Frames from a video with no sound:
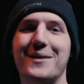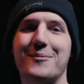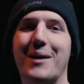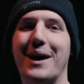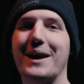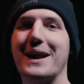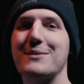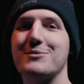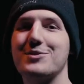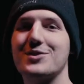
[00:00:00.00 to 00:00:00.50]

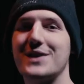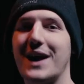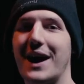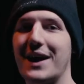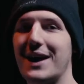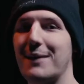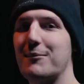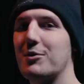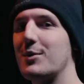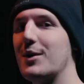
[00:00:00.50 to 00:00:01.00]
My name's Dan.
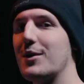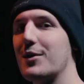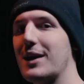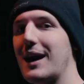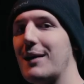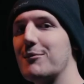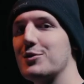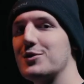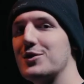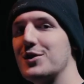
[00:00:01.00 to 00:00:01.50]
I'm going to be on
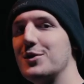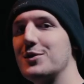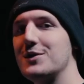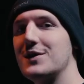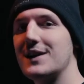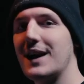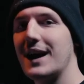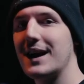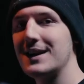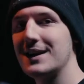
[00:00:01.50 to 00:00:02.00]
camera two
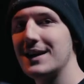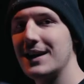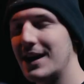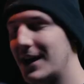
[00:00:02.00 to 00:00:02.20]
today.